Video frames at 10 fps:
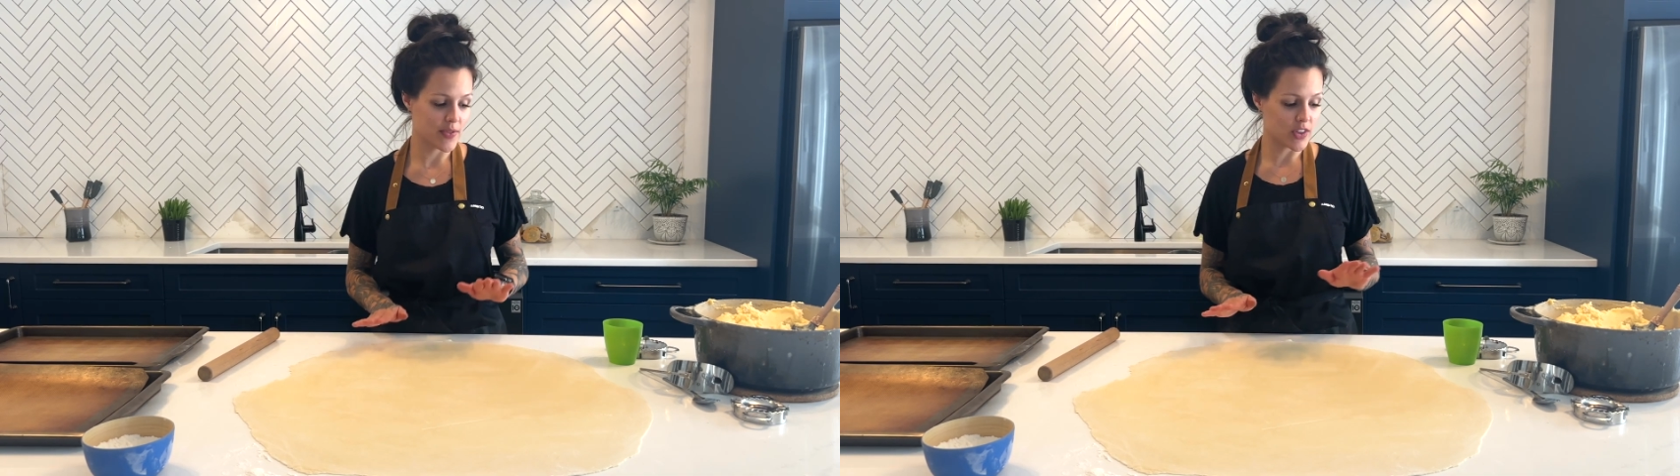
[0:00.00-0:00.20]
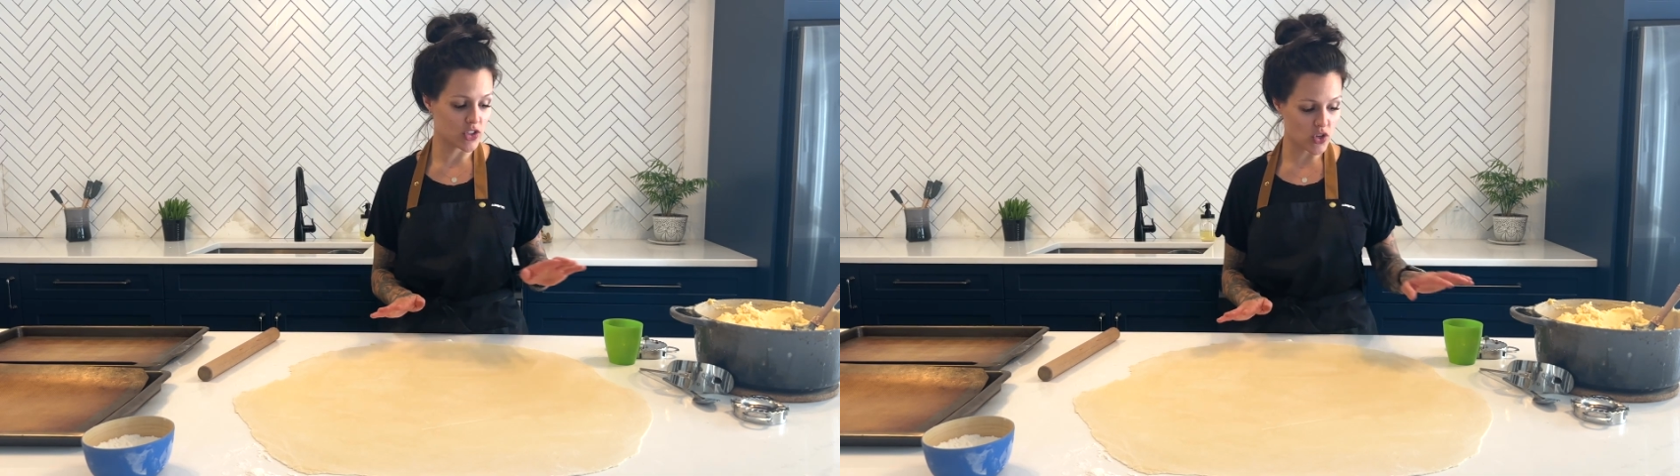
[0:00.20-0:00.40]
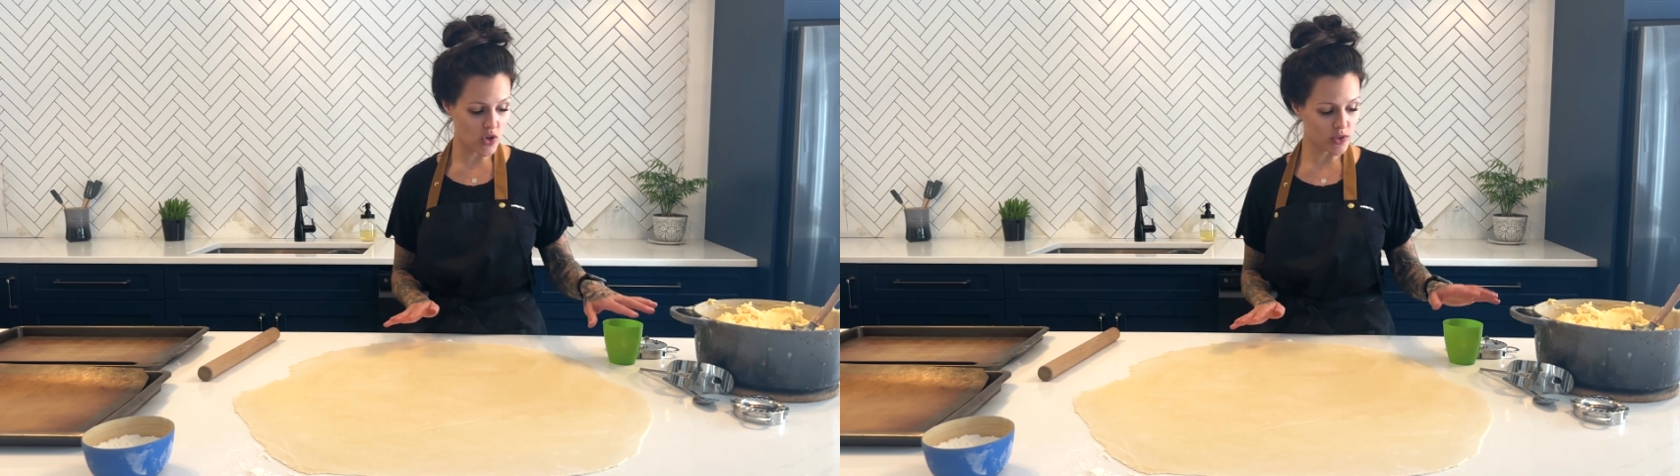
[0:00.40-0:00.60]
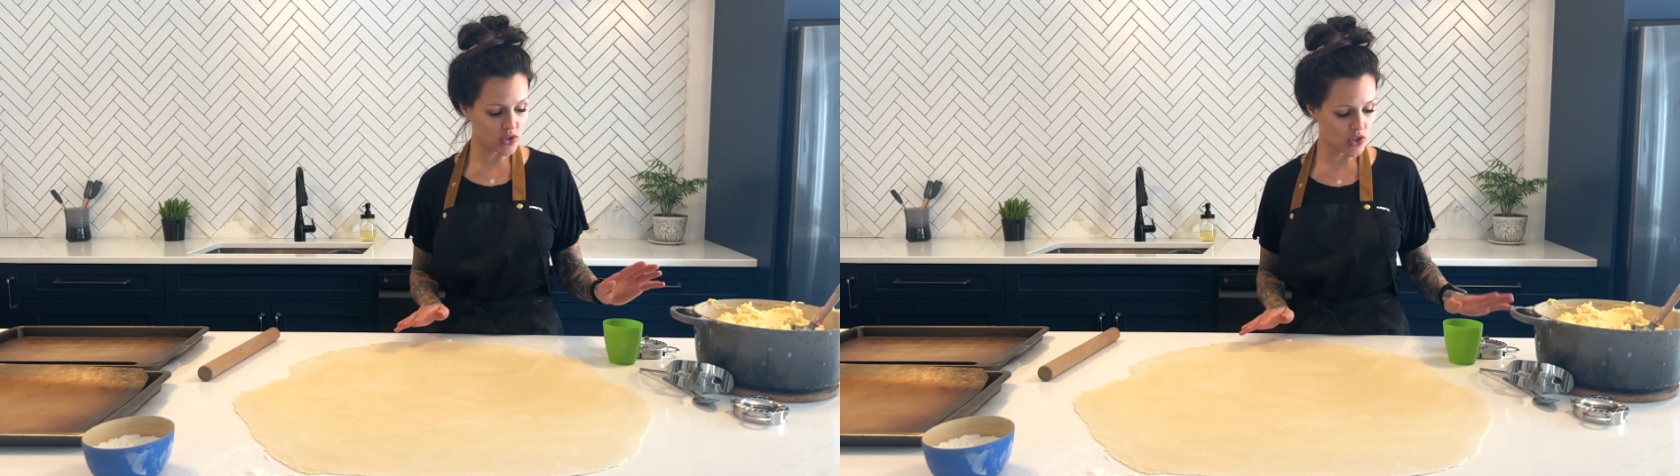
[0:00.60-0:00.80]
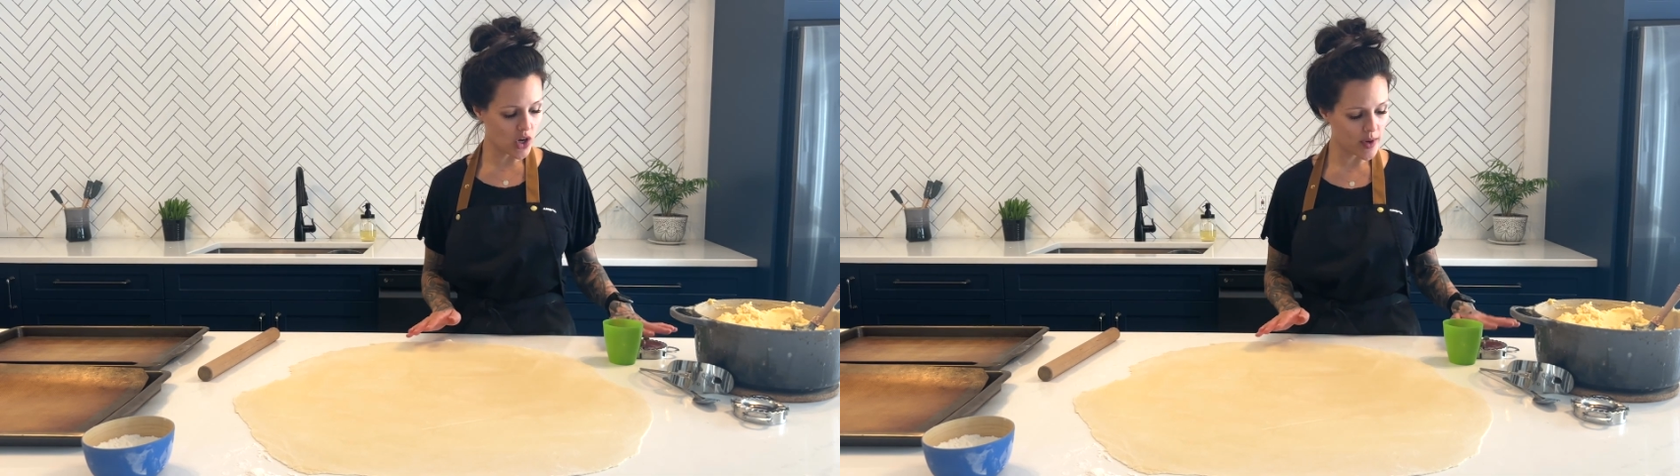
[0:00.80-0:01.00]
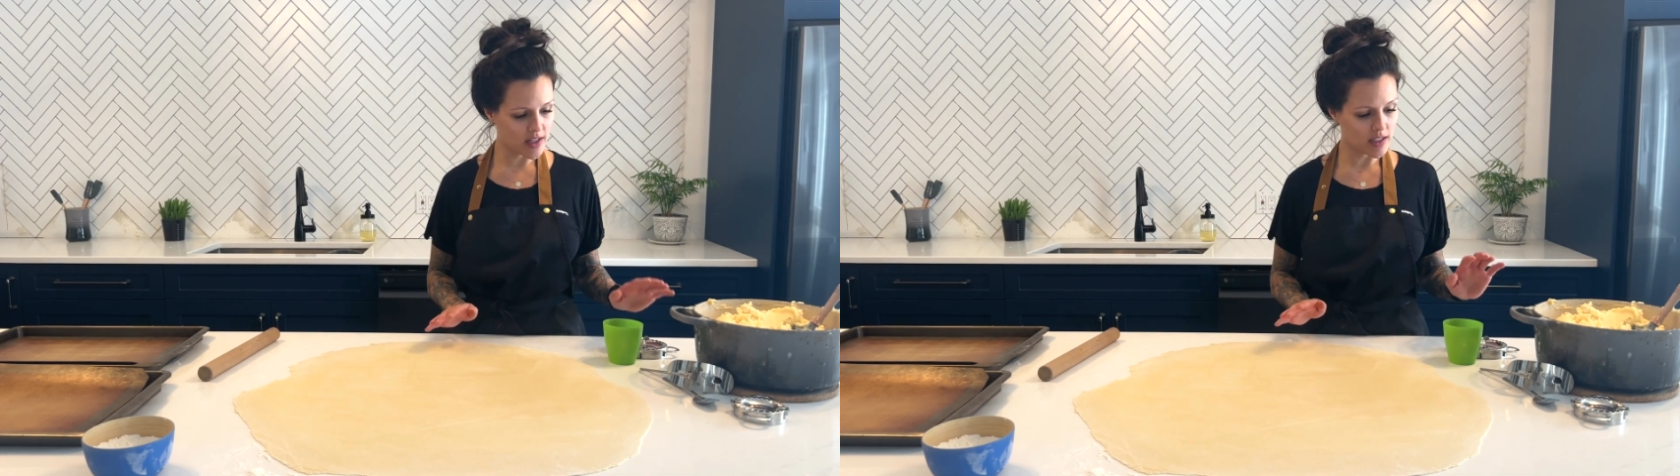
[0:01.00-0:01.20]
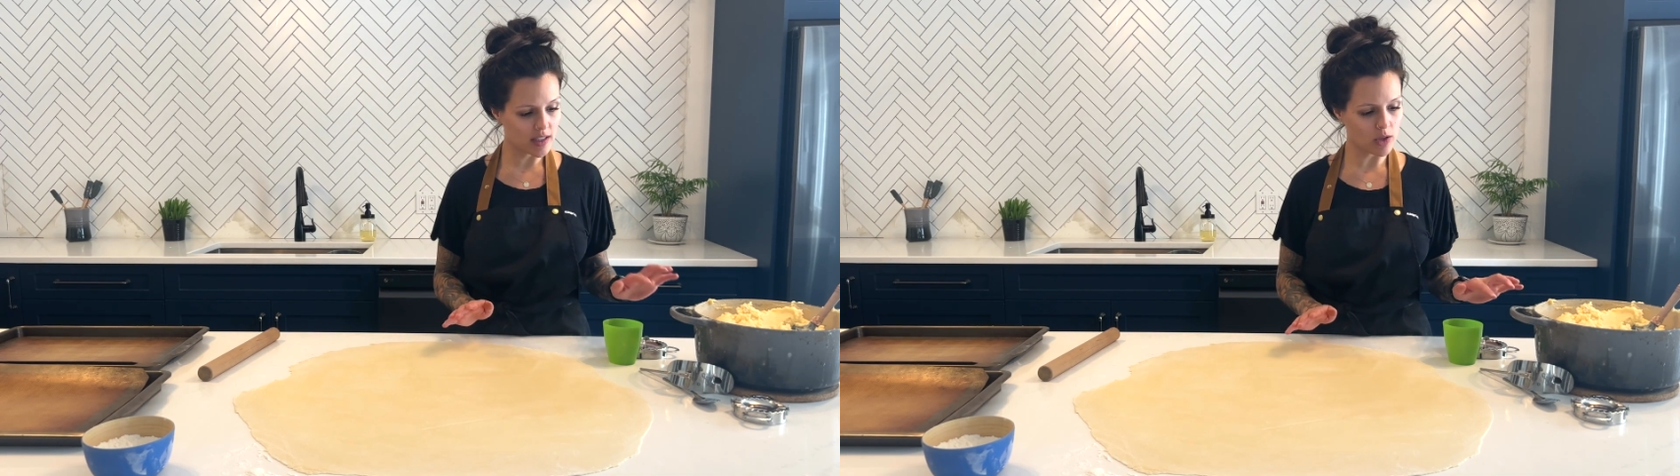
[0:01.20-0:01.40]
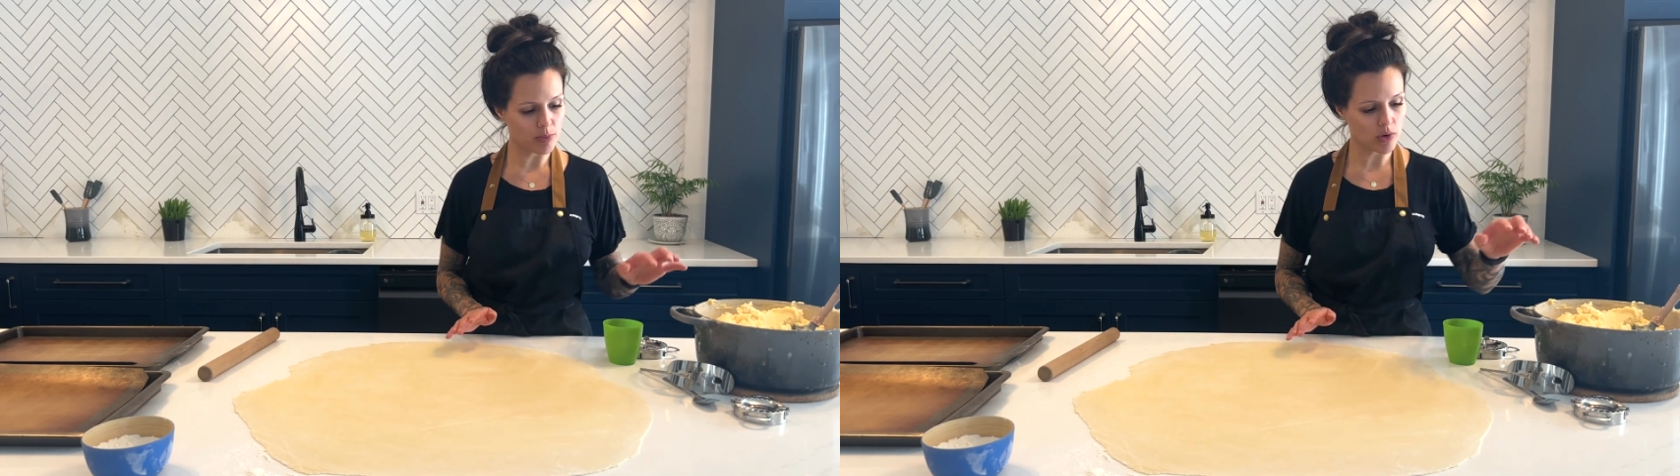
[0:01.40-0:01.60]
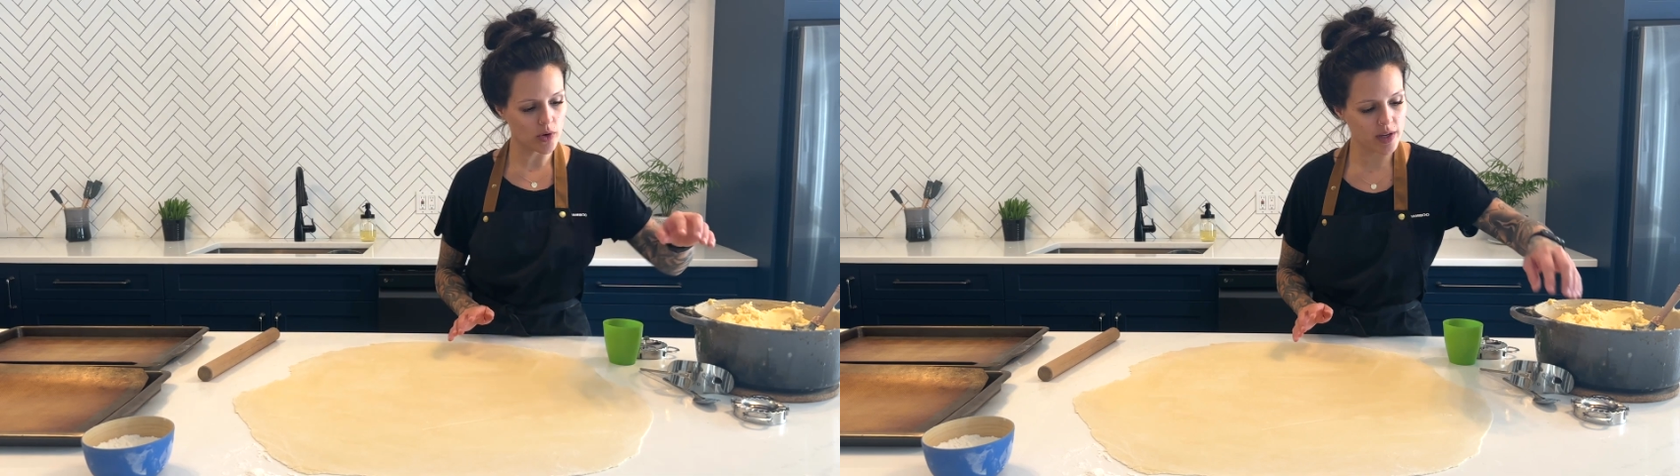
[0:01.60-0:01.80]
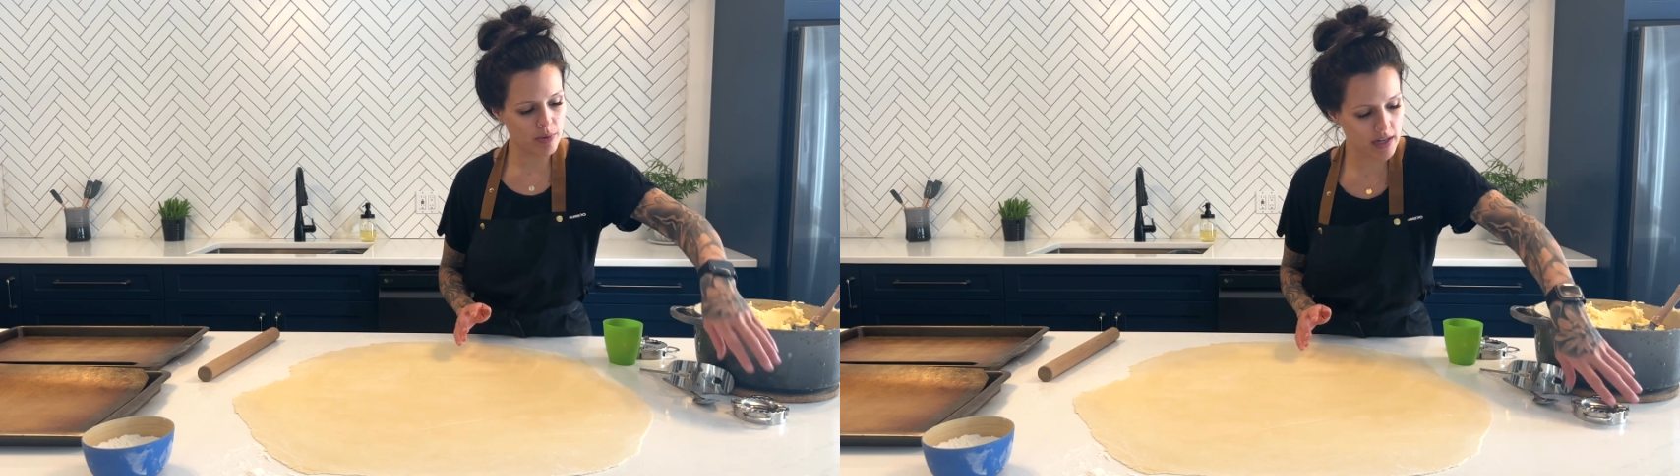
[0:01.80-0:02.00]
the circles to go in the little
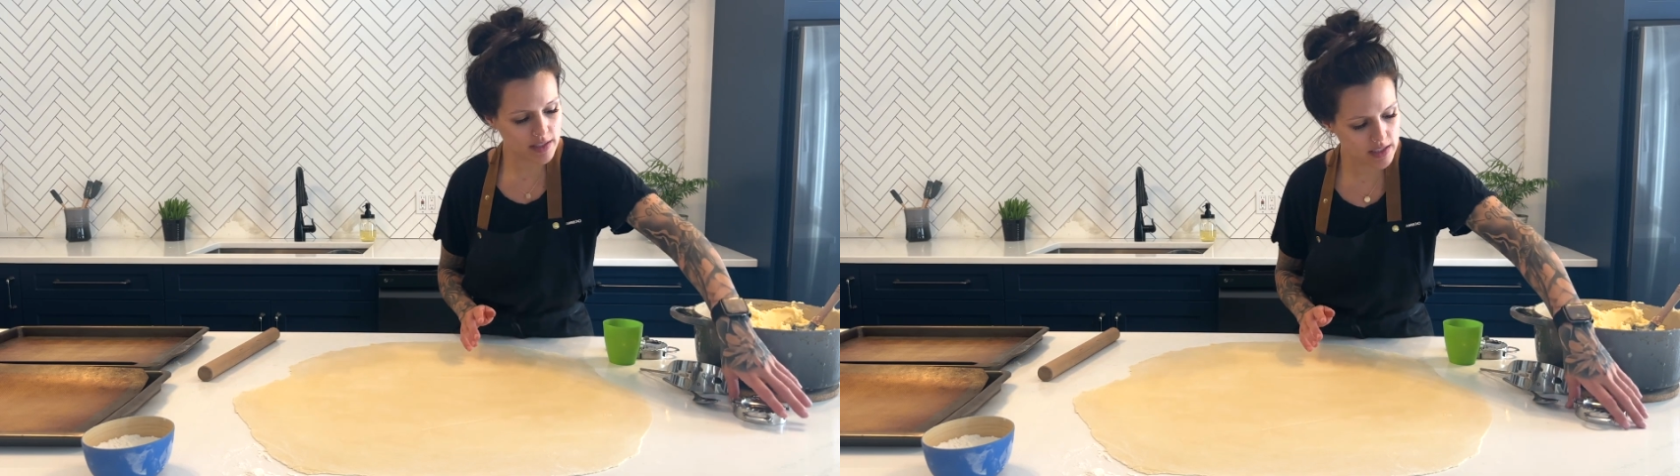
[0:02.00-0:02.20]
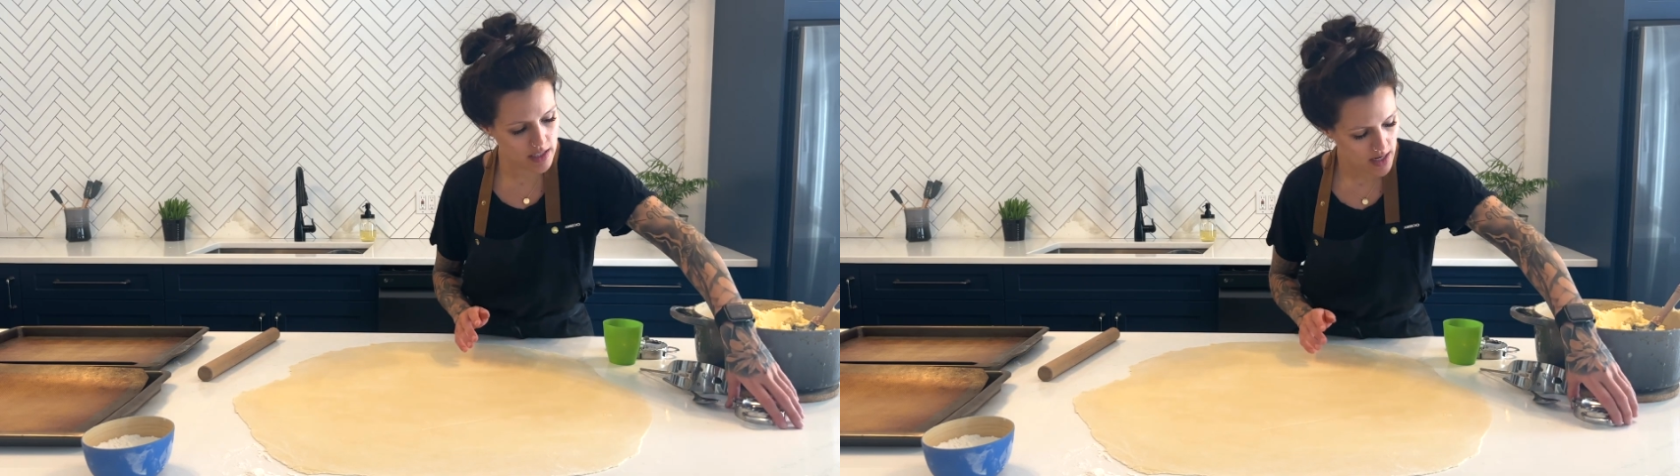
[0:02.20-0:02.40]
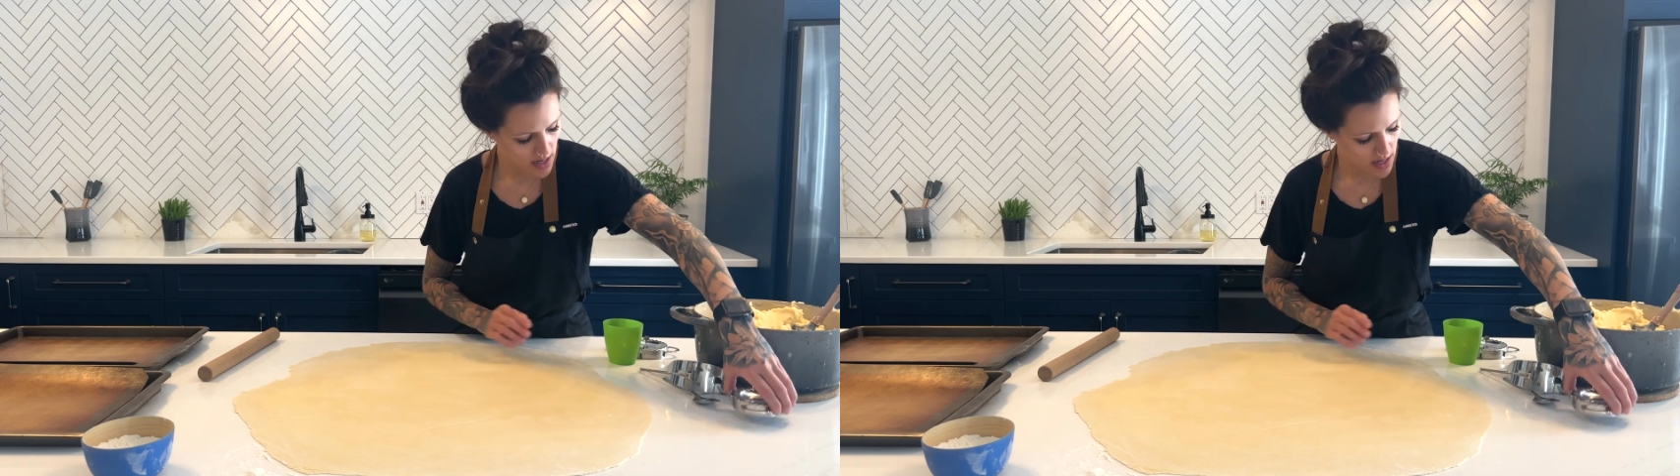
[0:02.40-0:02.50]
pierogi press.